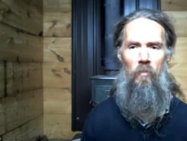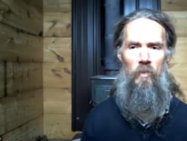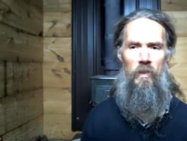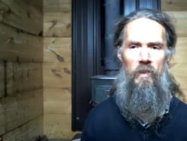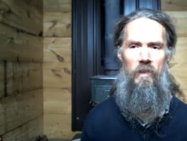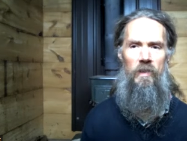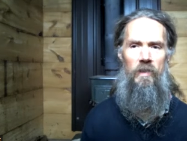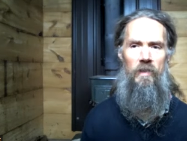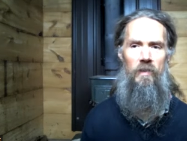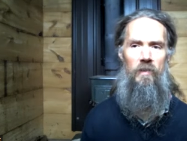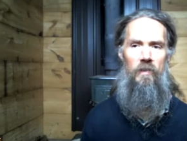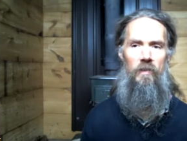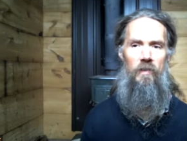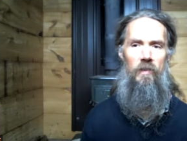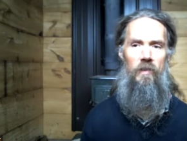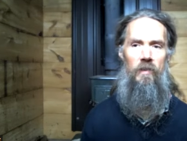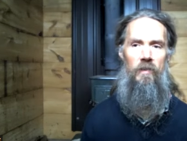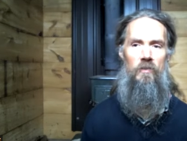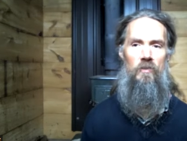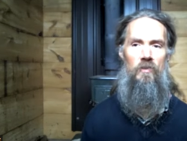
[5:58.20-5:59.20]
Really,
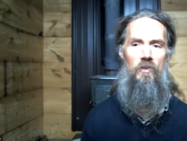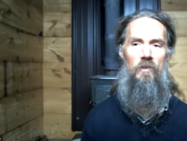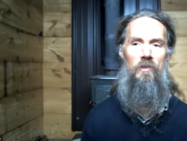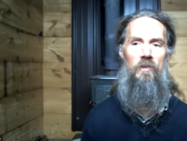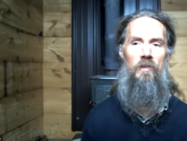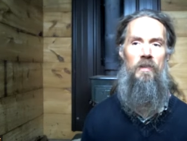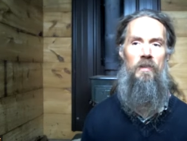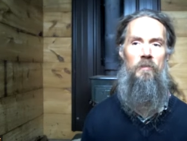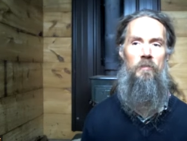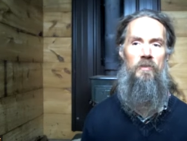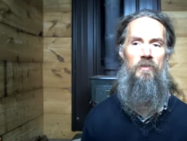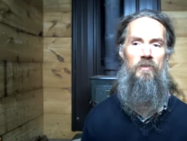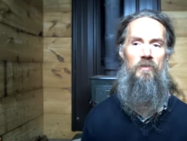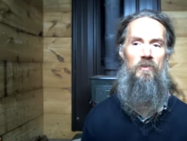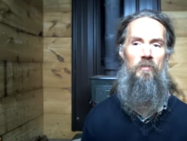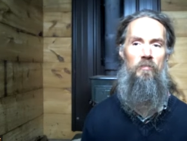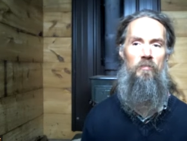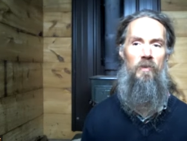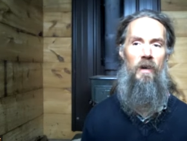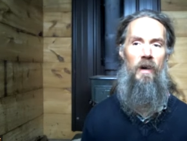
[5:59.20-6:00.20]
it shouldn't come as a
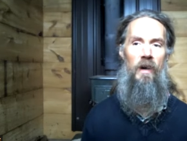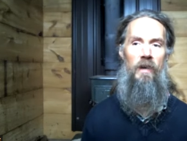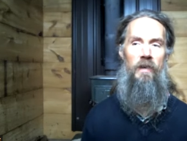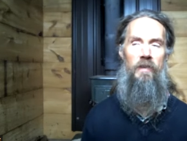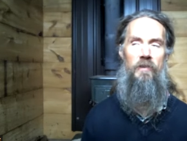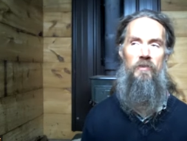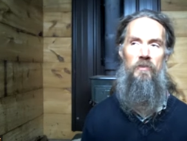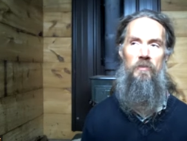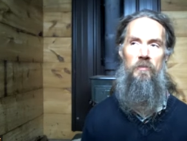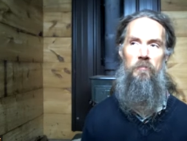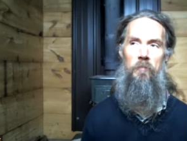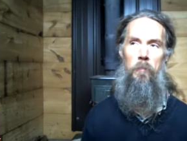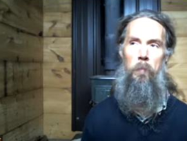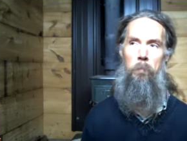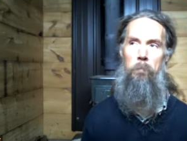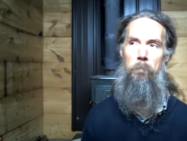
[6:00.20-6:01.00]
surprise